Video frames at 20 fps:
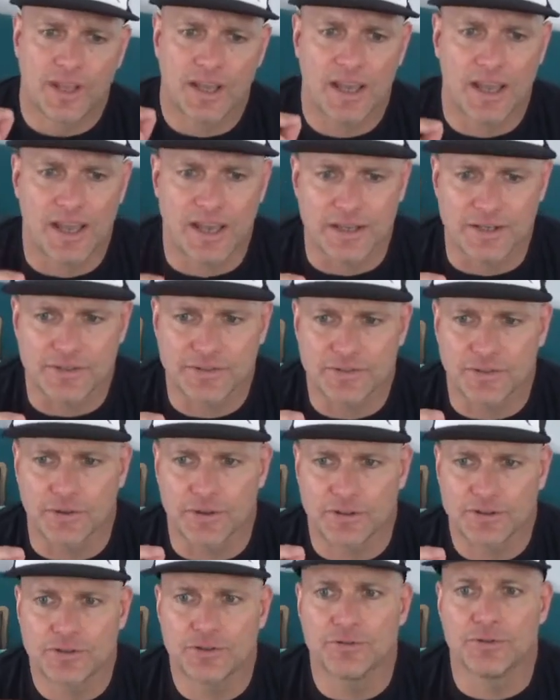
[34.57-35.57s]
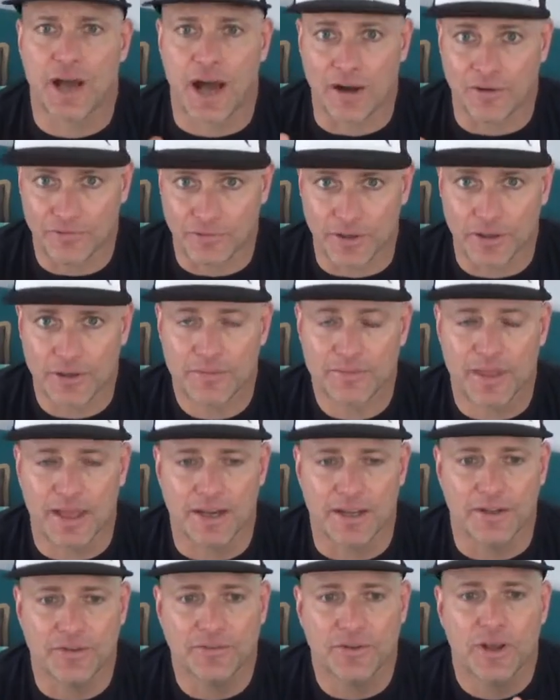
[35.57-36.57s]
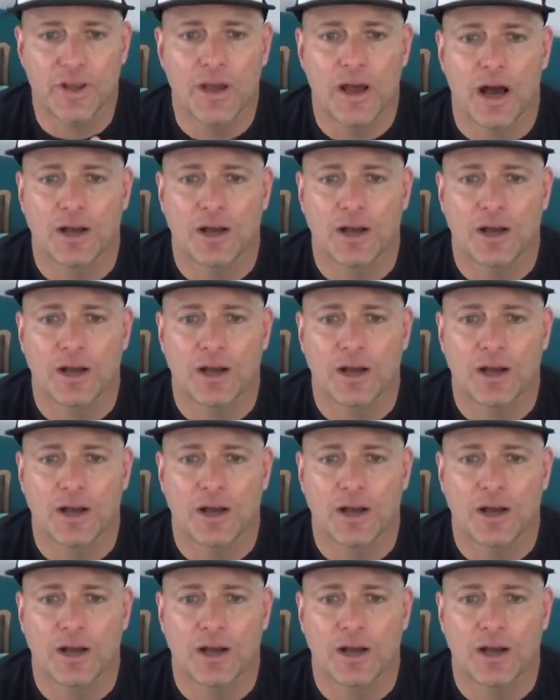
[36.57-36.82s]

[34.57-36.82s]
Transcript: and so the 2 alpha, that is.